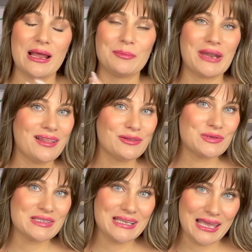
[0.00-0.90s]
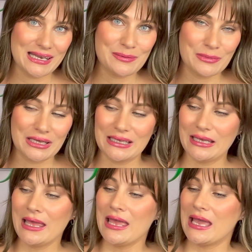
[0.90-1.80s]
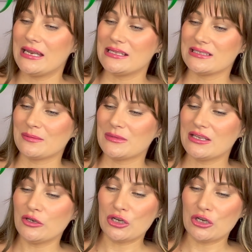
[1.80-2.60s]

I'm not losing any money and it's something